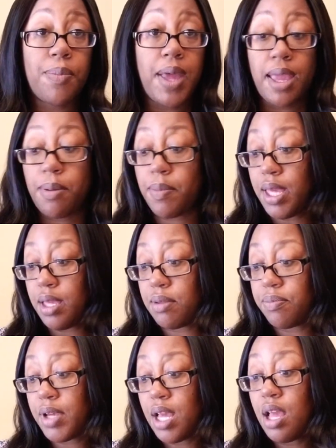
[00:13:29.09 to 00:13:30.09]
payment,
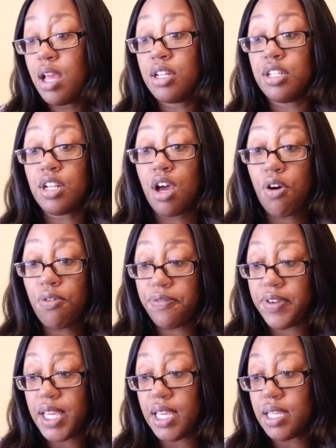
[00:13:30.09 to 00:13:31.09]
no
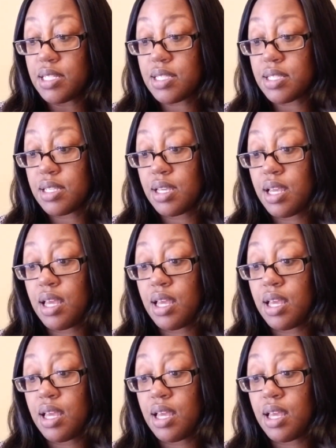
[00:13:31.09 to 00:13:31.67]
fees,